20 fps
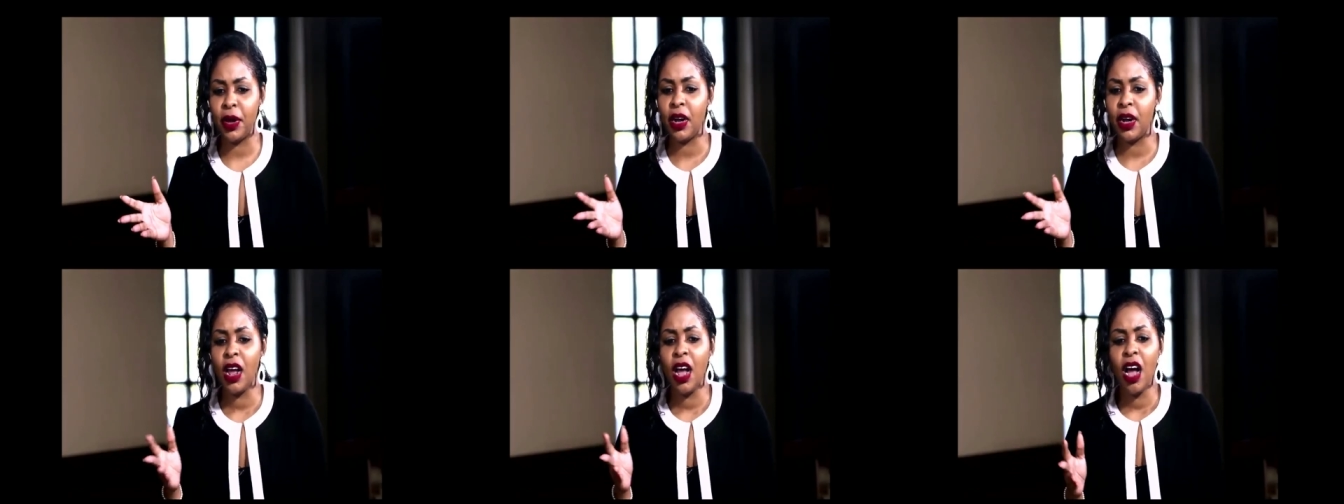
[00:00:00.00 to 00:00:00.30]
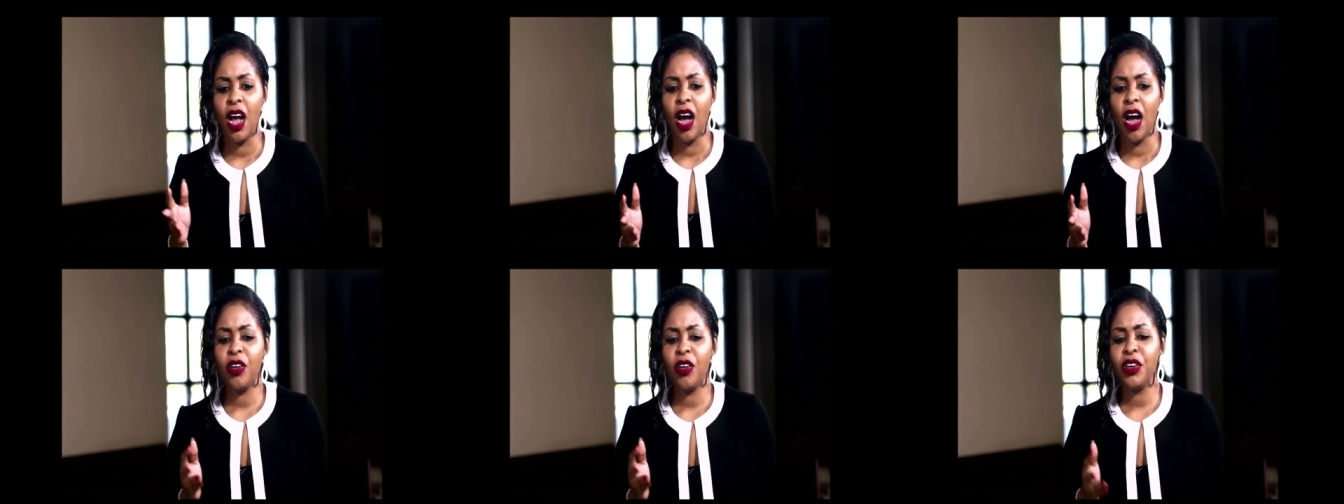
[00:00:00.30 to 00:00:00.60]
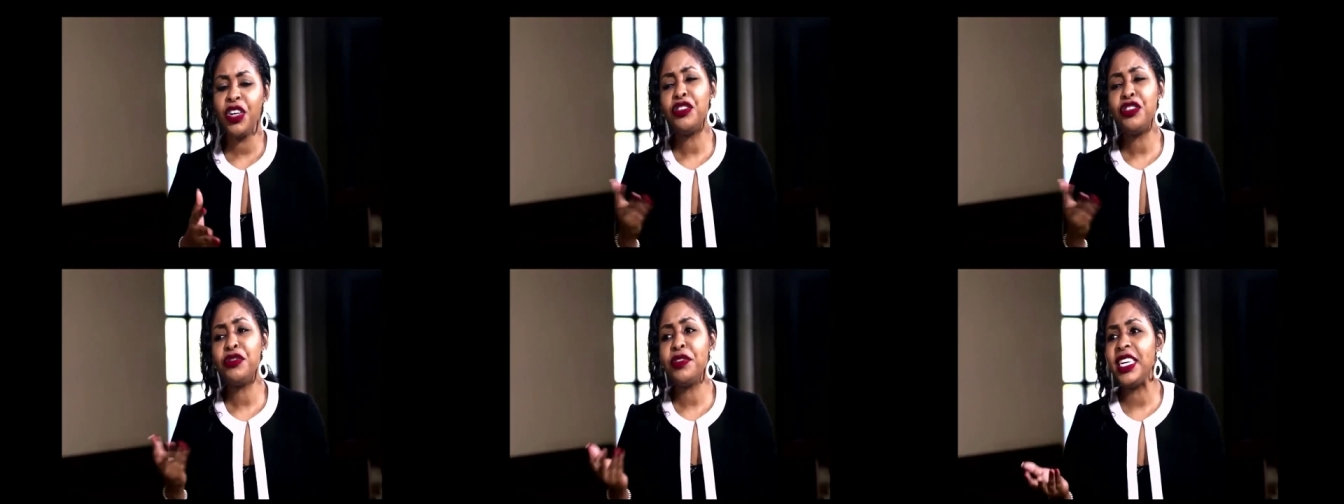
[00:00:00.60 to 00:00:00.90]
but how
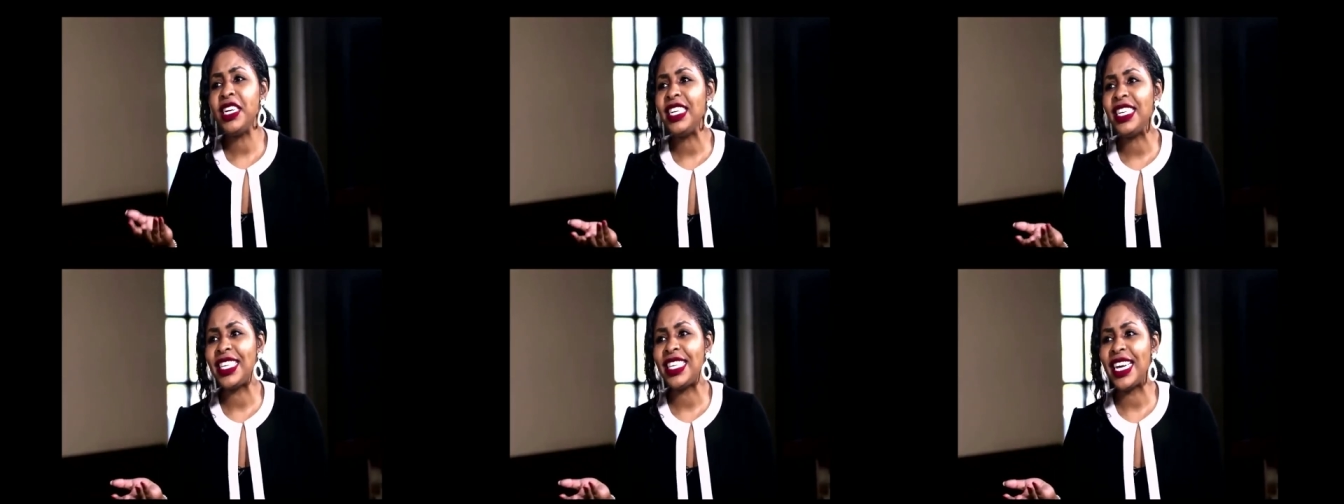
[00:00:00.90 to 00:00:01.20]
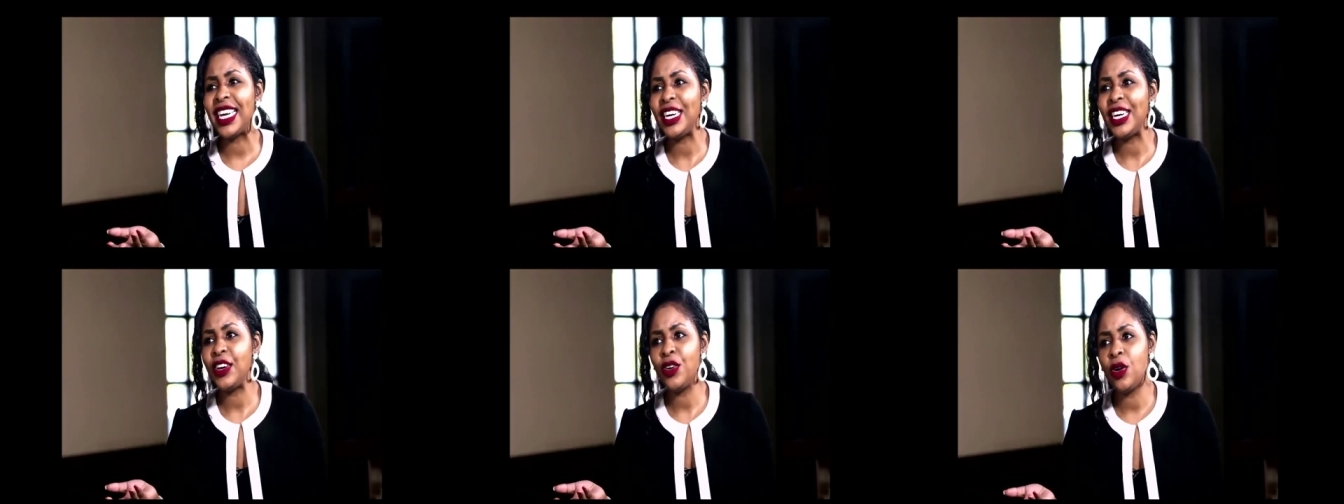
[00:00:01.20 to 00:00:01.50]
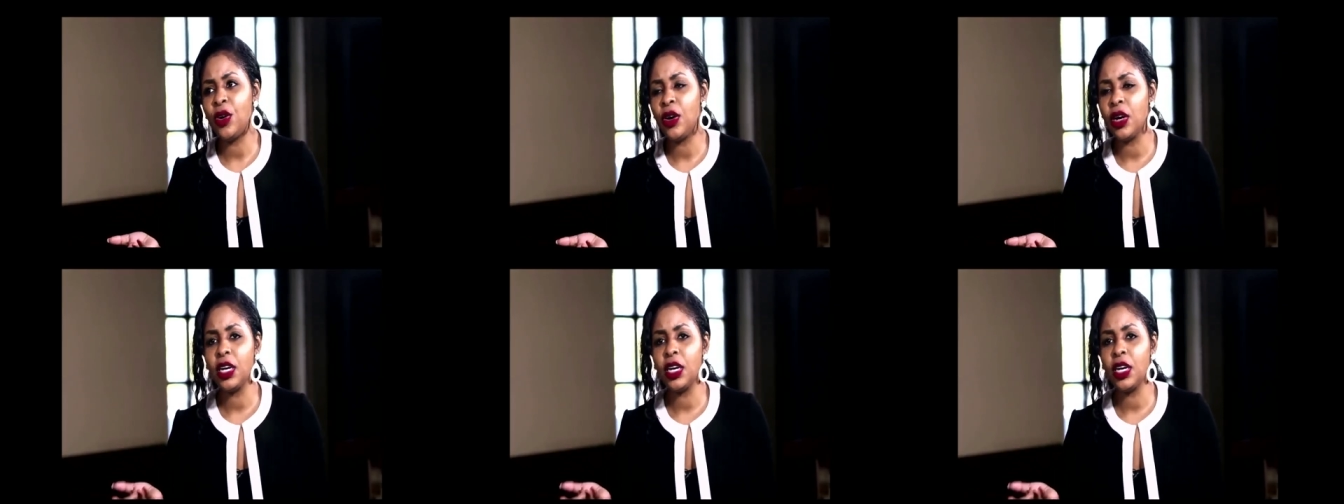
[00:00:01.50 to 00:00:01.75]
do you really say no?